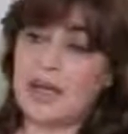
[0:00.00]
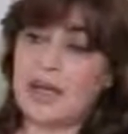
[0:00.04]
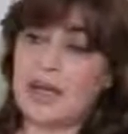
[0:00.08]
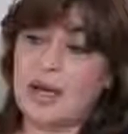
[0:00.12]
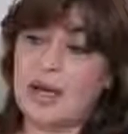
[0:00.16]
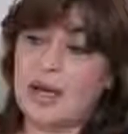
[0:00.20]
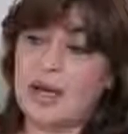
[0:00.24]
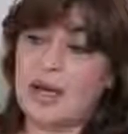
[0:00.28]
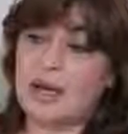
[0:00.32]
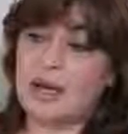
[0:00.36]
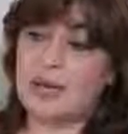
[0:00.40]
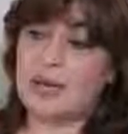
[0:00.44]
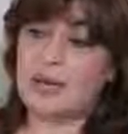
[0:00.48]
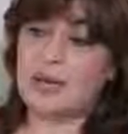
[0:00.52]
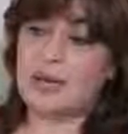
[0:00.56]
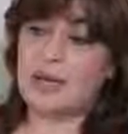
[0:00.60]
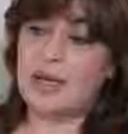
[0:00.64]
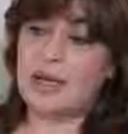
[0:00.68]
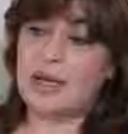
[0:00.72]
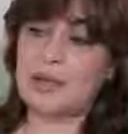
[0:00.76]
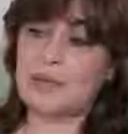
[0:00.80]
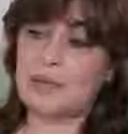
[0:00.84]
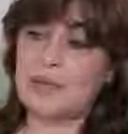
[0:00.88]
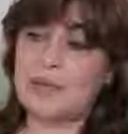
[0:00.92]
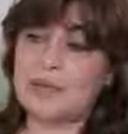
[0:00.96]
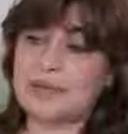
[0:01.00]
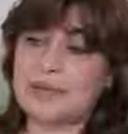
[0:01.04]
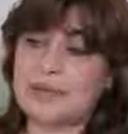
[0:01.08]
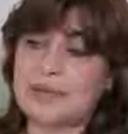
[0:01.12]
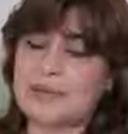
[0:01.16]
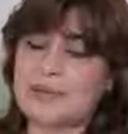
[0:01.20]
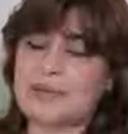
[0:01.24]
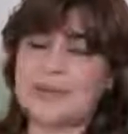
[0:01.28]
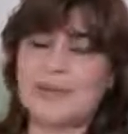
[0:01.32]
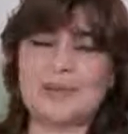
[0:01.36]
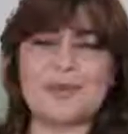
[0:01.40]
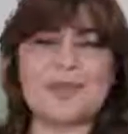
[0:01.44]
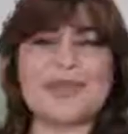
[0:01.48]
It
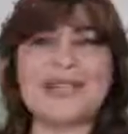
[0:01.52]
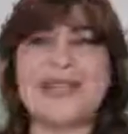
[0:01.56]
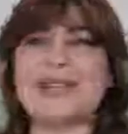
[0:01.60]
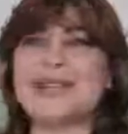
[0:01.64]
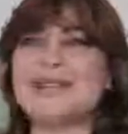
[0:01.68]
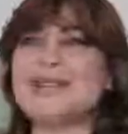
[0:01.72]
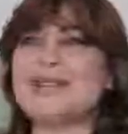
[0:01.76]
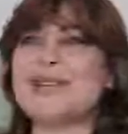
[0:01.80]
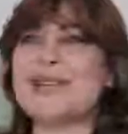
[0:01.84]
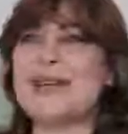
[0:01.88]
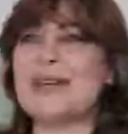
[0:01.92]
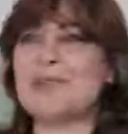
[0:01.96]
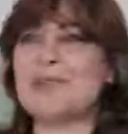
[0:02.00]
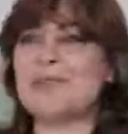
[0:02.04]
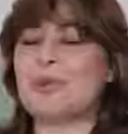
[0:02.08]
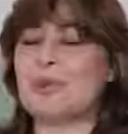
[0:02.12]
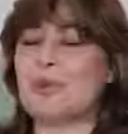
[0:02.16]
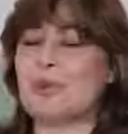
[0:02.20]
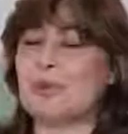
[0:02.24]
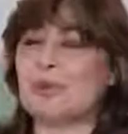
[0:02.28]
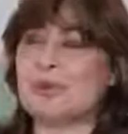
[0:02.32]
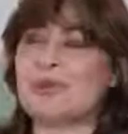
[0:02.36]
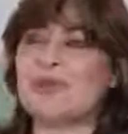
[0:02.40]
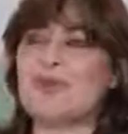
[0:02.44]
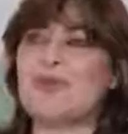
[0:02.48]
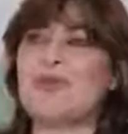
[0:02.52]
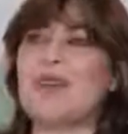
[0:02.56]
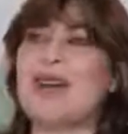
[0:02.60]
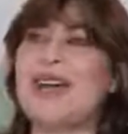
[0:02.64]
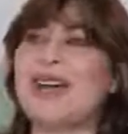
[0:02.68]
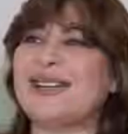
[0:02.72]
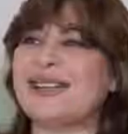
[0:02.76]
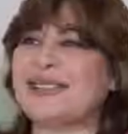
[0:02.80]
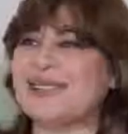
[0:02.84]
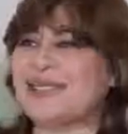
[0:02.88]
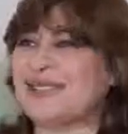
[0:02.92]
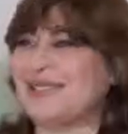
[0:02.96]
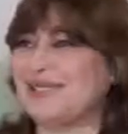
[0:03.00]
was at the time called the
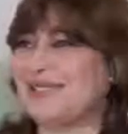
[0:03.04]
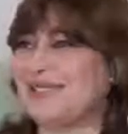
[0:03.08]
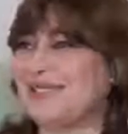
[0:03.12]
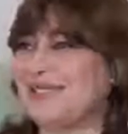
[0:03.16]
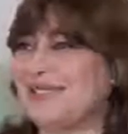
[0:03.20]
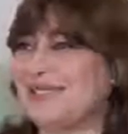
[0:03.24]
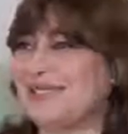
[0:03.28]
radical